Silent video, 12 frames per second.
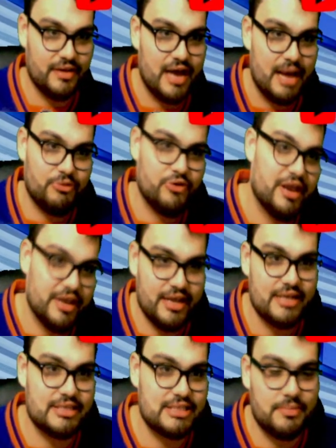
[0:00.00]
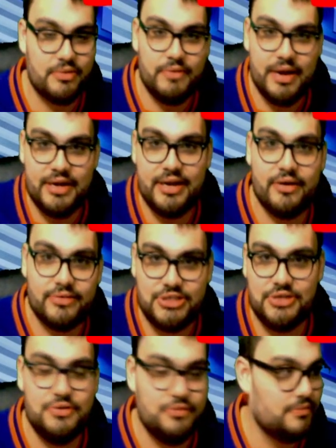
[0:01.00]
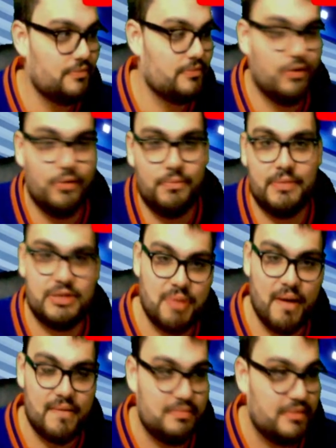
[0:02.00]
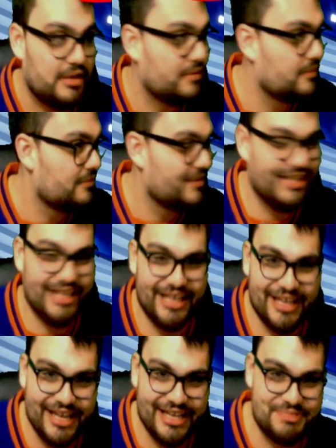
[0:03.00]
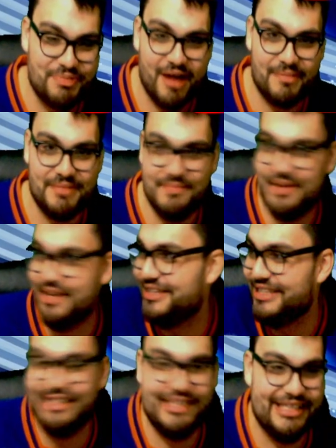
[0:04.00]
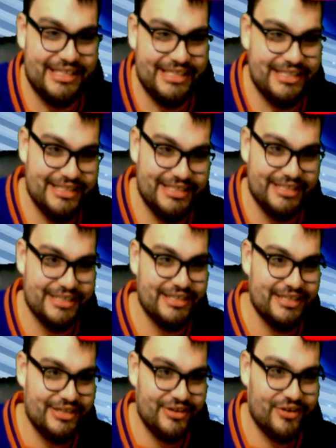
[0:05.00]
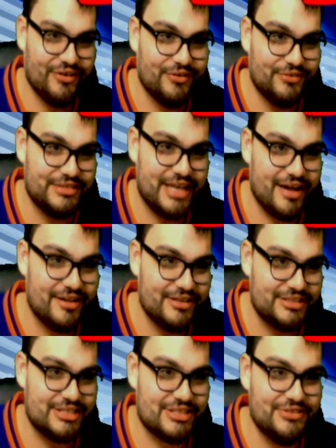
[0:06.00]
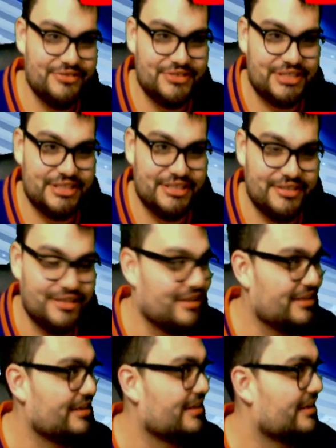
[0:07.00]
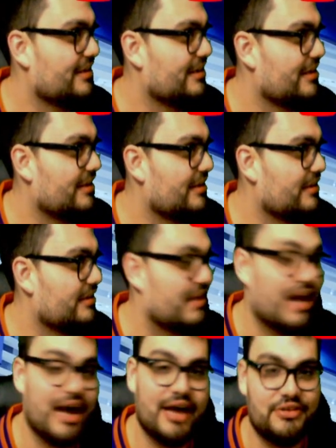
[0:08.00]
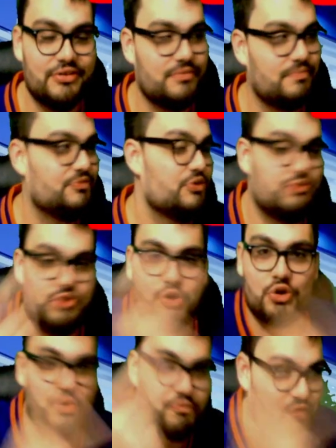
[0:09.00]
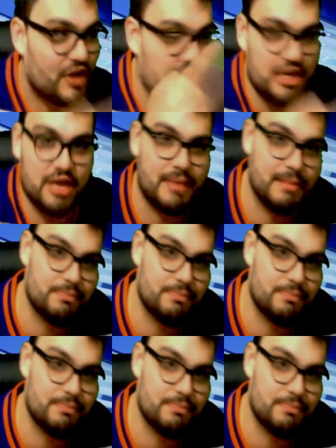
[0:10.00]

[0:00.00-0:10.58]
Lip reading: I'm cranky at someone right now, too. It's probably me. It's probably me. Oh, Dallas is losing. Yeah, dude. They're fucking up my